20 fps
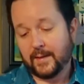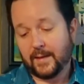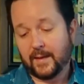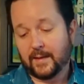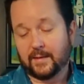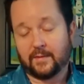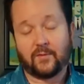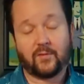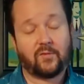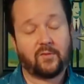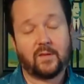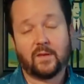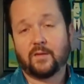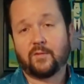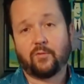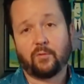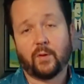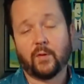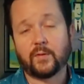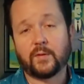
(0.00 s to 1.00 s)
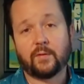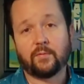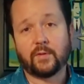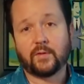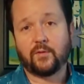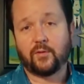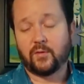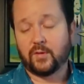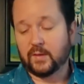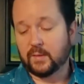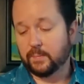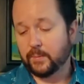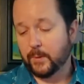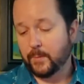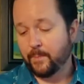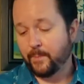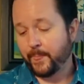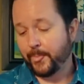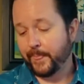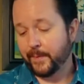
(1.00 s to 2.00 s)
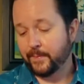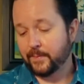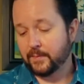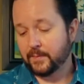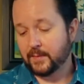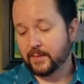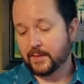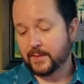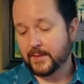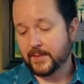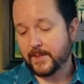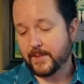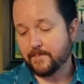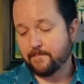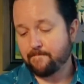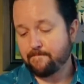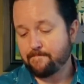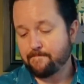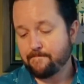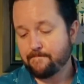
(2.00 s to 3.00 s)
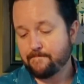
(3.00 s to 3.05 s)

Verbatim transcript: And it's it's relatively cheap. Um,